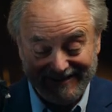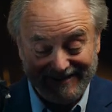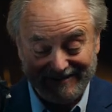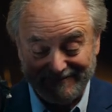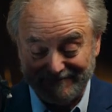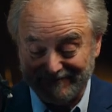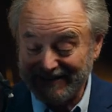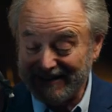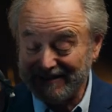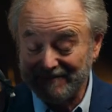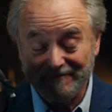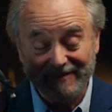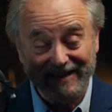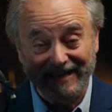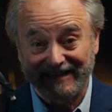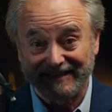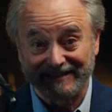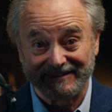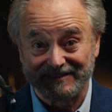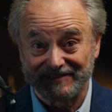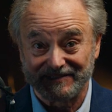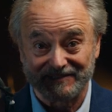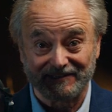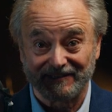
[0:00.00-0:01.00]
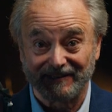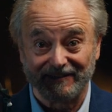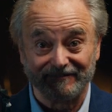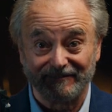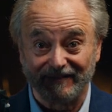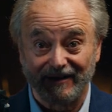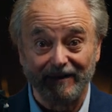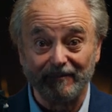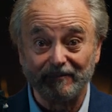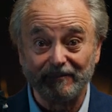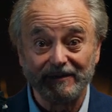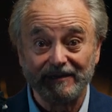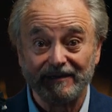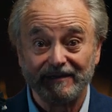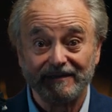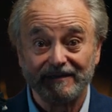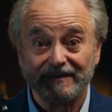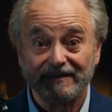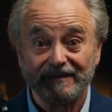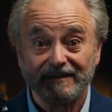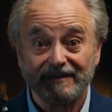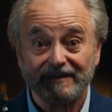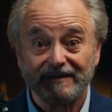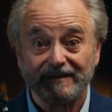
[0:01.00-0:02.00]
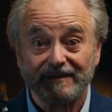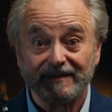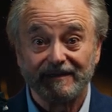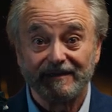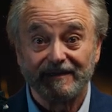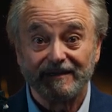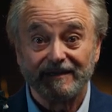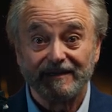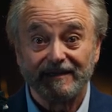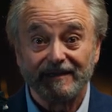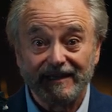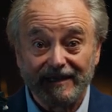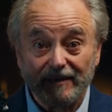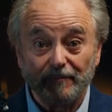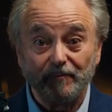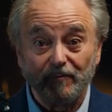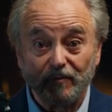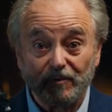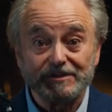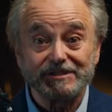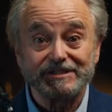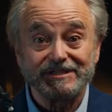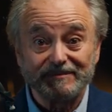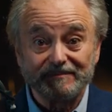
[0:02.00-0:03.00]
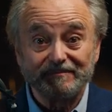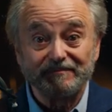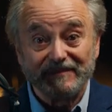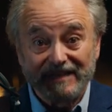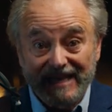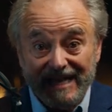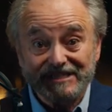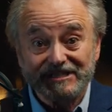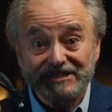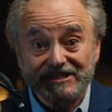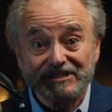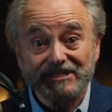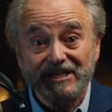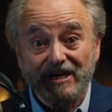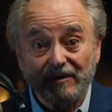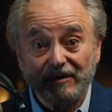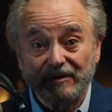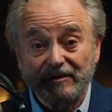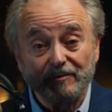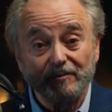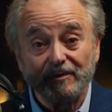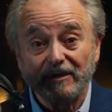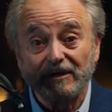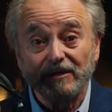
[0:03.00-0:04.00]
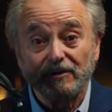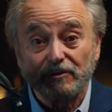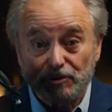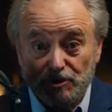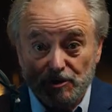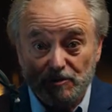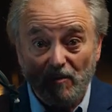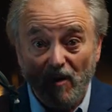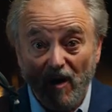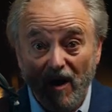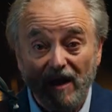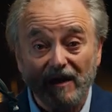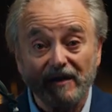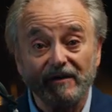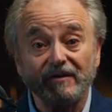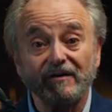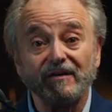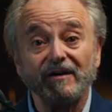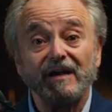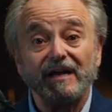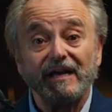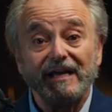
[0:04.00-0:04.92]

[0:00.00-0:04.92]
I'm not making this stuff up. It was necessary to include smaller